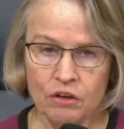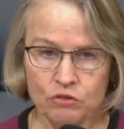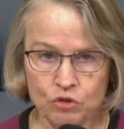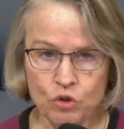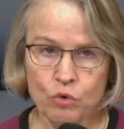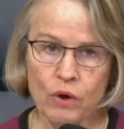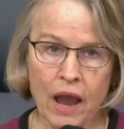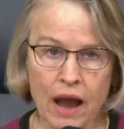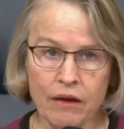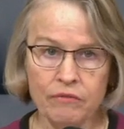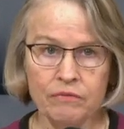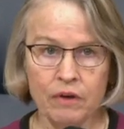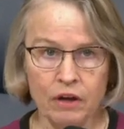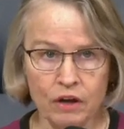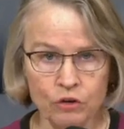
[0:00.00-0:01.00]
to have
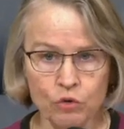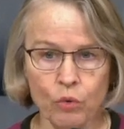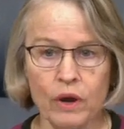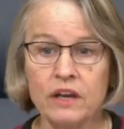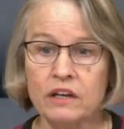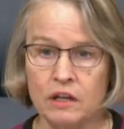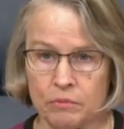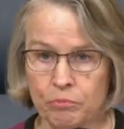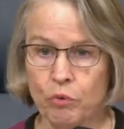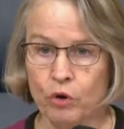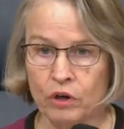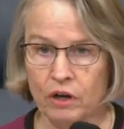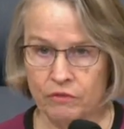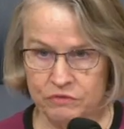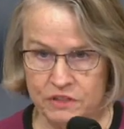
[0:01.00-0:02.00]
a great
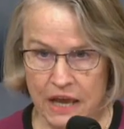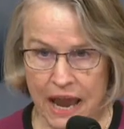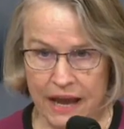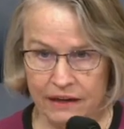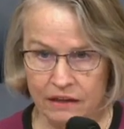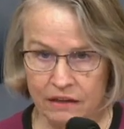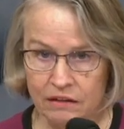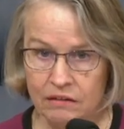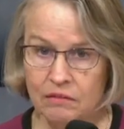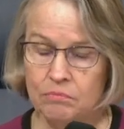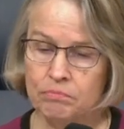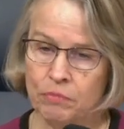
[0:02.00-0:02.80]
input of data,